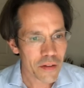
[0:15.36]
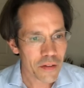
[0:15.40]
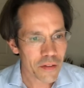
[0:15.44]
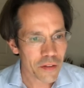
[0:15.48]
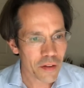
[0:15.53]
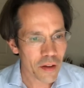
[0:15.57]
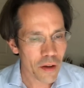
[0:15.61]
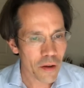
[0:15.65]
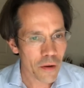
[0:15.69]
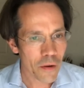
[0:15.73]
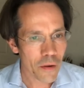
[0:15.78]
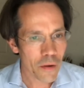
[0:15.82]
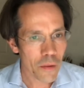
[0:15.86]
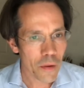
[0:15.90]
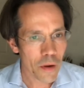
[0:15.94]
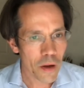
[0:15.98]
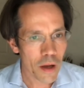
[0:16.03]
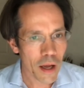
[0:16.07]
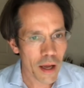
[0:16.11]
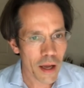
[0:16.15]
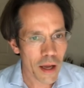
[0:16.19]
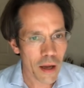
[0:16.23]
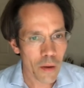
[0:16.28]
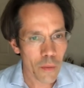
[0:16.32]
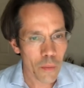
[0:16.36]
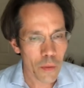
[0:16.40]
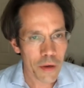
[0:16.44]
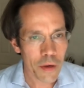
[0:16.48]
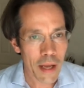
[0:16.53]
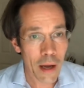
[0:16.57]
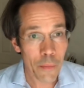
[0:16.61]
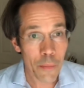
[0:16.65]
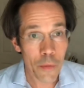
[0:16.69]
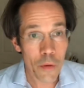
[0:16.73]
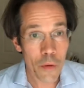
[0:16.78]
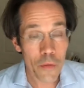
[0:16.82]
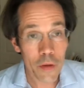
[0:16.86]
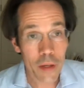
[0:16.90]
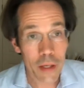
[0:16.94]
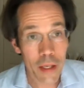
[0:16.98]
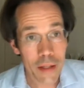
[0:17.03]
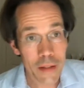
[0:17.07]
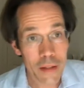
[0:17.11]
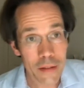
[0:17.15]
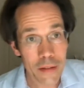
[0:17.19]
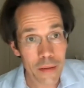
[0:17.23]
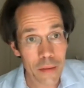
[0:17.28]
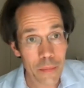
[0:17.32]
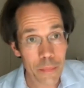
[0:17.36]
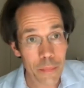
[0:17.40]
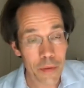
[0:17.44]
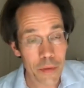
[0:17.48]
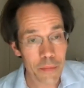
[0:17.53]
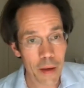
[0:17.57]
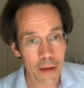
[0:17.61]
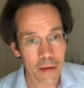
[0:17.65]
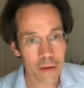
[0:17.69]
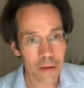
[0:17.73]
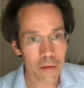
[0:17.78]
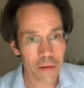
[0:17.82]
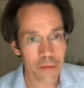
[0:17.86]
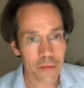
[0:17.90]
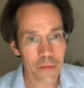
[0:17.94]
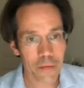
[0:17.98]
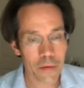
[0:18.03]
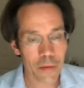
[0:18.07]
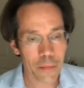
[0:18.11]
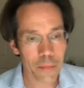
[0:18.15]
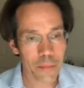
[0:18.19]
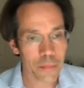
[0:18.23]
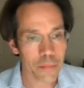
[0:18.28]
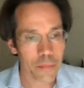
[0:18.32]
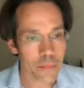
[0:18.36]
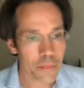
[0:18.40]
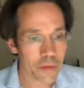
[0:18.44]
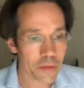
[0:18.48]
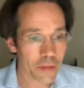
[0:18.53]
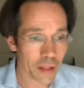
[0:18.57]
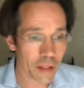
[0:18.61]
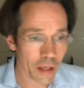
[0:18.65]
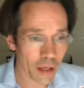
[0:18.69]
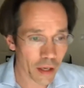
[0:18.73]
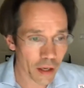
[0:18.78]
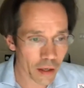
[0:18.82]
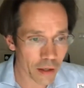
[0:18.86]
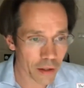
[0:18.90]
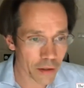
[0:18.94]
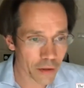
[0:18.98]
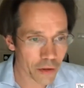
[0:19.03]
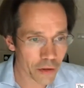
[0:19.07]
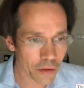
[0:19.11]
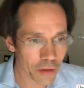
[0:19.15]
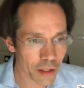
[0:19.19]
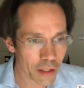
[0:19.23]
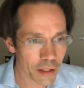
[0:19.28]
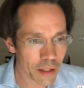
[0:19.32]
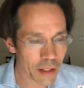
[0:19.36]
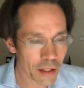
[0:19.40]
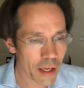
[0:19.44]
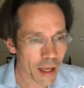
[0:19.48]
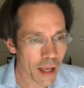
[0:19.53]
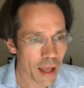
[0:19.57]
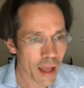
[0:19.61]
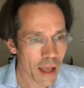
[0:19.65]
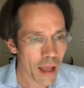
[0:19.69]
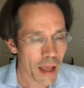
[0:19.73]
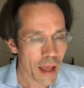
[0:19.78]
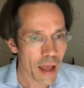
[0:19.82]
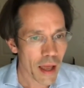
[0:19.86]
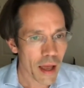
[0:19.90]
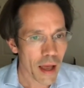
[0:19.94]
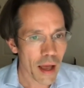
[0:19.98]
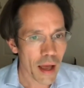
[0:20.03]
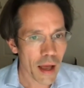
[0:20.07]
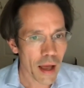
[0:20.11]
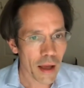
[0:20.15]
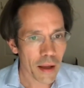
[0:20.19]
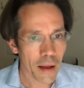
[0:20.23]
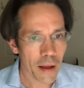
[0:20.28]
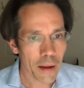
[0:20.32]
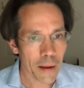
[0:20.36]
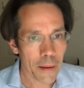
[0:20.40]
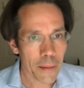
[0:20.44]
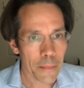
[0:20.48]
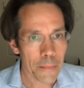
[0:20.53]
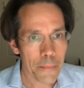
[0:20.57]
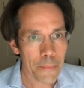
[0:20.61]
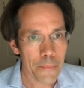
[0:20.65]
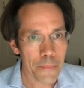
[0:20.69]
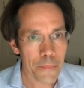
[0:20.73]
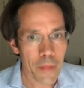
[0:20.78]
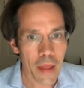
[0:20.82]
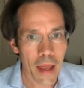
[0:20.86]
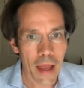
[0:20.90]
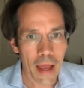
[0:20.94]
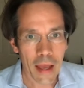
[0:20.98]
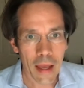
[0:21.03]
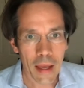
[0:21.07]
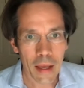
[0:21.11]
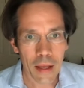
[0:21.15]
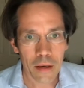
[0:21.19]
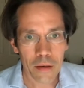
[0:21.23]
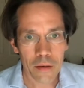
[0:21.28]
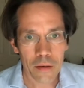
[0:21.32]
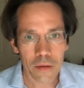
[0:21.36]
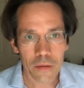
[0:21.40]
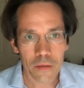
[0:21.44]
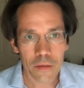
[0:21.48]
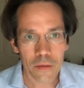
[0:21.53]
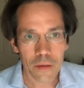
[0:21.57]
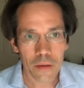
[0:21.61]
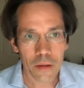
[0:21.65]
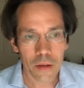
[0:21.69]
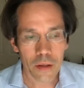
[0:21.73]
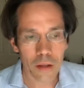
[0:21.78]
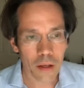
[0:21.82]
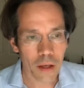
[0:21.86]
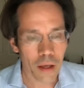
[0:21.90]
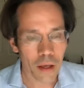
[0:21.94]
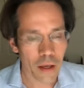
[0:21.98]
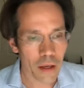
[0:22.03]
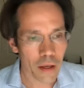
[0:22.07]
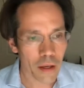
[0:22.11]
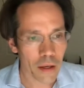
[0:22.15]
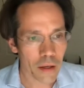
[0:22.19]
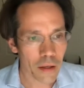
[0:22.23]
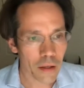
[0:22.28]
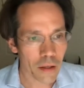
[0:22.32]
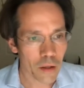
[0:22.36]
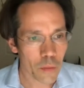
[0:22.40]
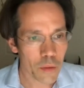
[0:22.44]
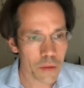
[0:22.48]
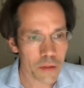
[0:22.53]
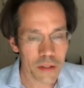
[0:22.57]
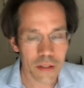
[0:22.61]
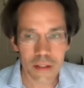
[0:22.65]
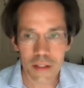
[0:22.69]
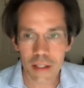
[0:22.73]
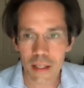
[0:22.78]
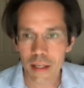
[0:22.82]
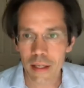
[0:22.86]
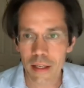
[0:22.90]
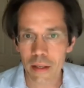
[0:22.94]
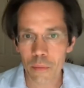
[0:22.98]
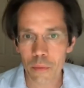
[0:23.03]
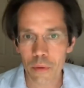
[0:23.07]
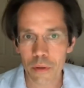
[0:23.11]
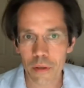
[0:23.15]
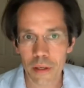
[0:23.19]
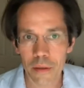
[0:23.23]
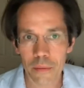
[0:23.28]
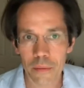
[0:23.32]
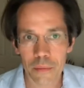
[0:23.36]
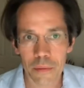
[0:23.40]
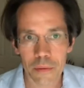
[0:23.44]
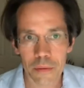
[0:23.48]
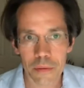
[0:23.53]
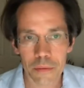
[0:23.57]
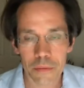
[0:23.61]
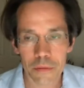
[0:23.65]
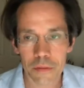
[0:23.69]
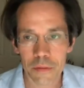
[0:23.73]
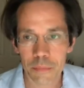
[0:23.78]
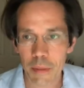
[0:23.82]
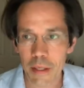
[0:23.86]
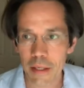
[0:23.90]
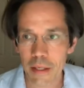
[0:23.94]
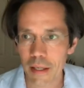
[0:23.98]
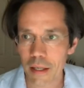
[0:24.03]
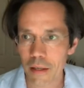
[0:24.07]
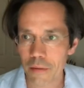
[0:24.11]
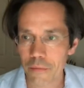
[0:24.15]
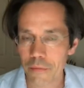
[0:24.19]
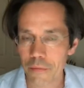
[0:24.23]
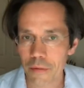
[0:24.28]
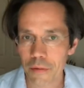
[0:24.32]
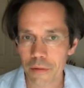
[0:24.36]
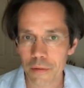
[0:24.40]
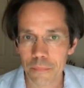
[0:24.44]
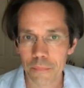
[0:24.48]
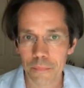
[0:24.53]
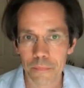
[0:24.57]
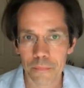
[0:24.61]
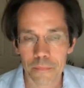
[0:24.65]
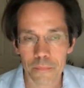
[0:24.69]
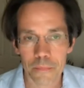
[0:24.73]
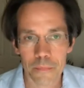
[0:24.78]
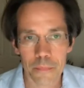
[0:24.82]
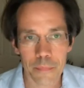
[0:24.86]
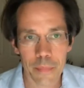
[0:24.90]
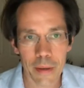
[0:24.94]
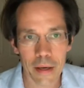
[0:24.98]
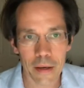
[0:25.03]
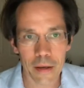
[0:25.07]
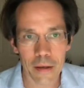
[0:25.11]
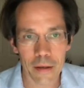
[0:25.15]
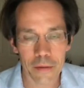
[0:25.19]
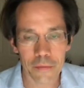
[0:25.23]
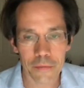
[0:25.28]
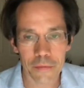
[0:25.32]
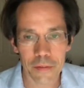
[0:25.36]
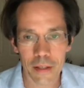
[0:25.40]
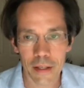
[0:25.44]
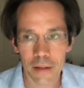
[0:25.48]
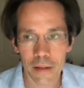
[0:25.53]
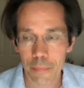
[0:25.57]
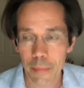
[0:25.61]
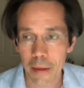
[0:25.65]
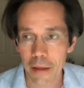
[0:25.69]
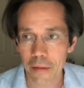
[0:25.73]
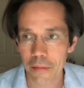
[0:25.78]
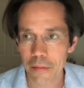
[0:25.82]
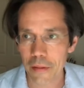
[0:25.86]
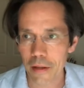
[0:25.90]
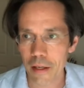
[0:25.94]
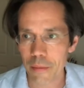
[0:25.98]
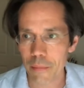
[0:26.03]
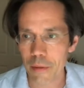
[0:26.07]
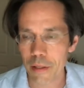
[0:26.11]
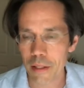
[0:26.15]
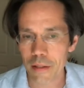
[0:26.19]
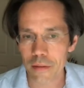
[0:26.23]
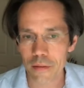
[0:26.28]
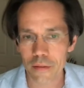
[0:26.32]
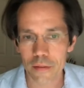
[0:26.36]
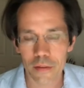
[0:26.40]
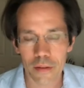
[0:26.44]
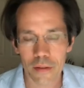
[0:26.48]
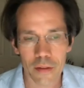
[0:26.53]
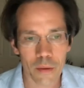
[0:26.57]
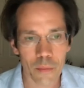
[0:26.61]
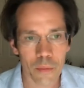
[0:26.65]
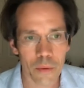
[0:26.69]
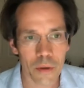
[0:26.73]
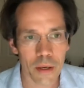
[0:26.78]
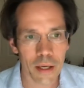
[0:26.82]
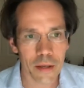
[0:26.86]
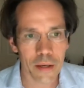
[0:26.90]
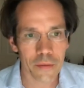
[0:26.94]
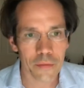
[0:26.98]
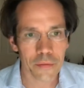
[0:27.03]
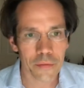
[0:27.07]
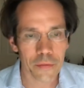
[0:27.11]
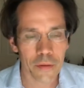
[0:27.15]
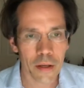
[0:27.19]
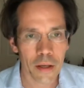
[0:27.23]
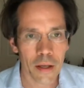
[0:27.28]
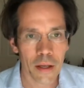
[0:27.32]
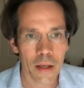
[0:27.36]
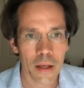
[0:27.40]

So uh, we're now moving into perspectives from psychiatry, um, and uh, Quinton Deeley will, will speak now for about half an hour, about thirty minutes, and then we'll have